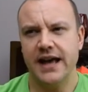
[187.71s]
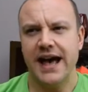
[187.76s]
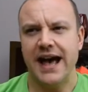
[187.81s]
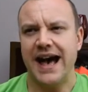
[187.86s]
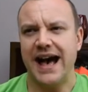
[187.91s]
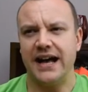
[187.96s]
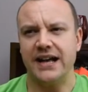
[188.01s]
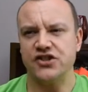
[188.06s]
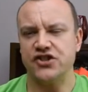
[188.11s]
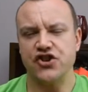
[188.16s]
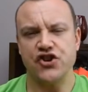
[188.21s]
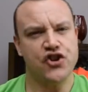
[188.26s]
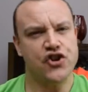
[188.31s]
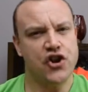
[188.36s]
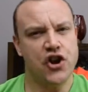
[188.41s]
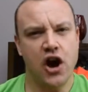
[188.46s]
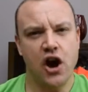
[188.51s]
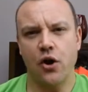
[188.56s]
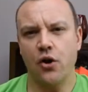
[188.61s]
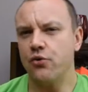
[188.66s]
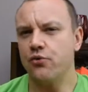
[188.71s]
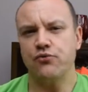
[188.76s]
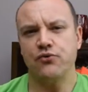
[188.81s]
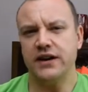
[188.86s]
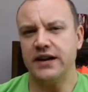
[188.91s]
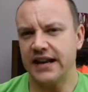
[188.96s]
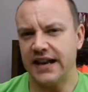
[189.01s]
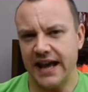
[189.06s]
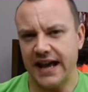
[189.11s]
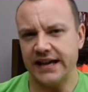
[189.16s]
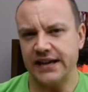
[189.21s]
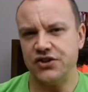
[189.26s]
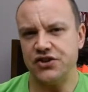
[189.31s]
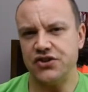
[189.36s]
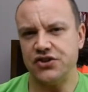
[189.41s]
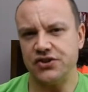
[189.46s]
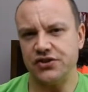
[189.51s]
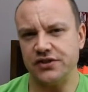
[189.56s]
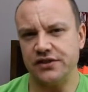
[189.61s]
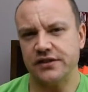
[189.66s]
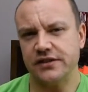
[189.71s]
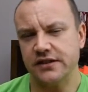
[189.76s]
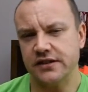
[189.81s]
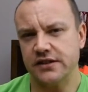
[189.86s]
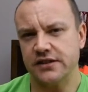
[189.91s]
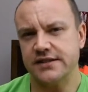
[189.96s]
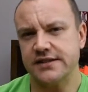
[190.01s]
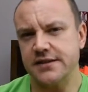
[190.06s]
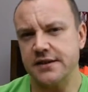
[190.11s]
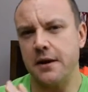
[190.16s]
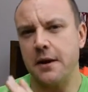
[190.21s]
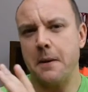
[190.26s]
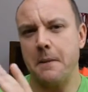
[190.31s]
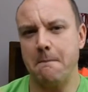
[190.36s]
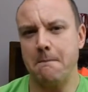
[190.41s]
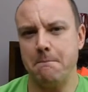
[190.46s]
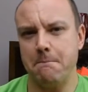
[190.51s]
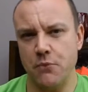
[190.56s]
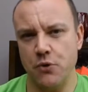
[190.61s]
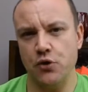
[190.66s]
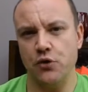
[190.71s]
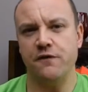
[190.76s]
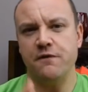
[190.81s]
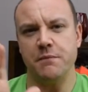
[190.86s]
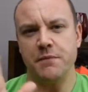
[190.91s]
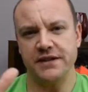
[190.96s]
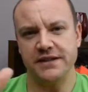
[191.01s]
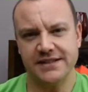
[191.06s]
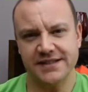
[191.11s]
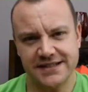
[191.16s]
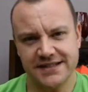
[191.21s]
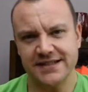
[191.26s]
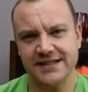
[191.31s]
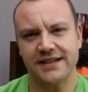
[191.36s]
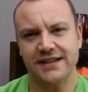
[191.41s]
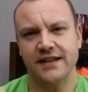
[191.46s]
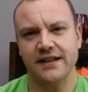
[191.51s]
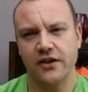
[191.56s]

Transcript: has no relation to movement,